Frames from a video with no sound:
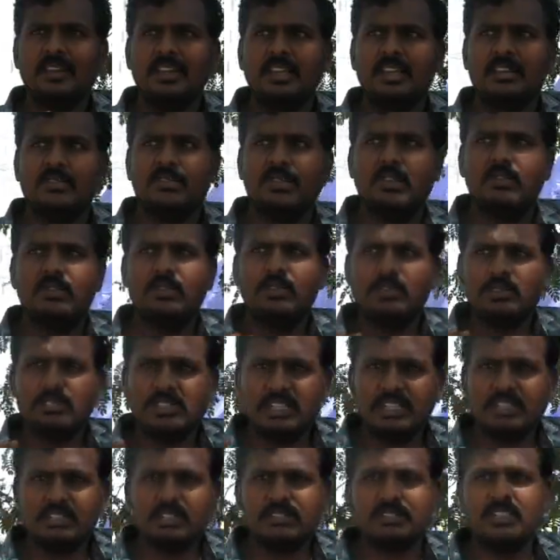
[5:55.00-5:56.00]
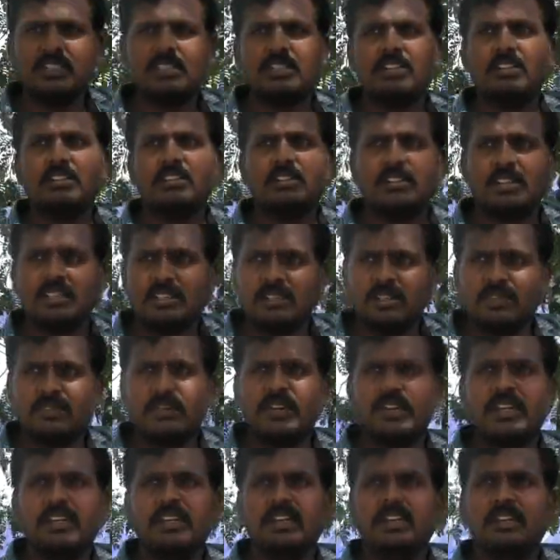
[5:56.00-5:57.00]
If you have used 3,000
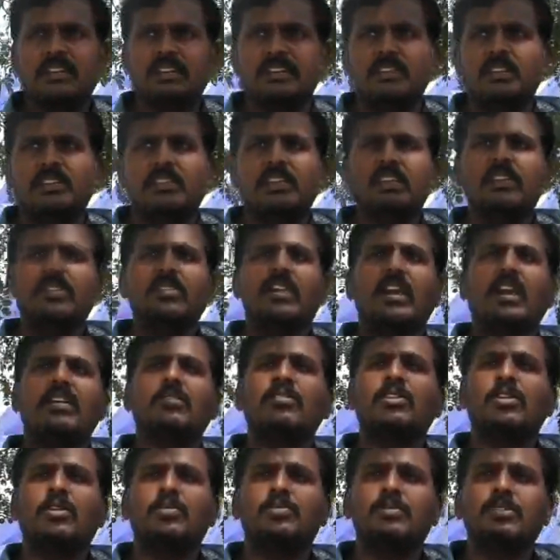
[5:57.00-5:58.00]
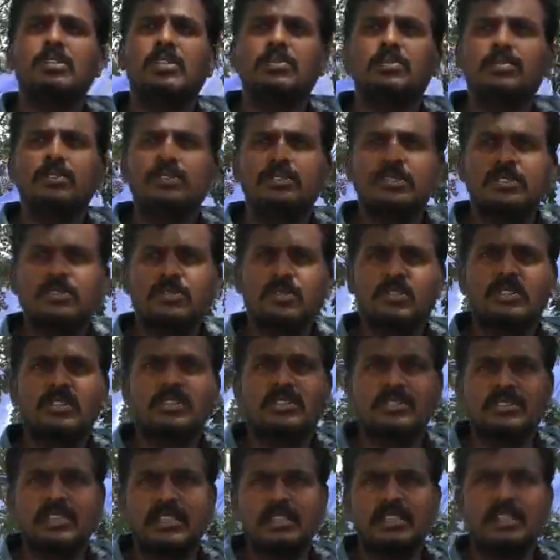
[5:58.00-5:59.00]
3,500, then you have an option of using
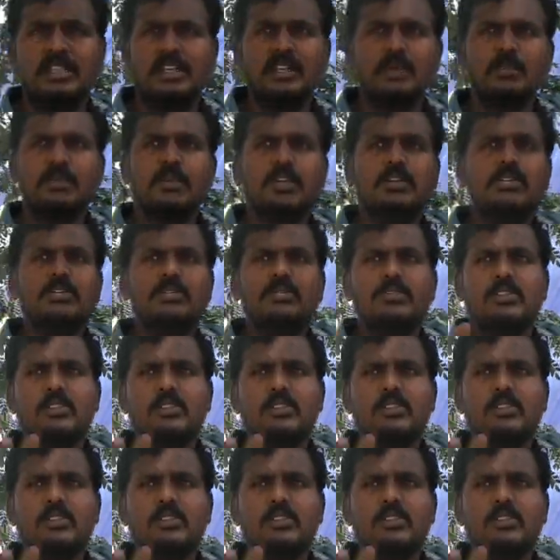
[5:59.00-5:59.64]
4,000, but if you have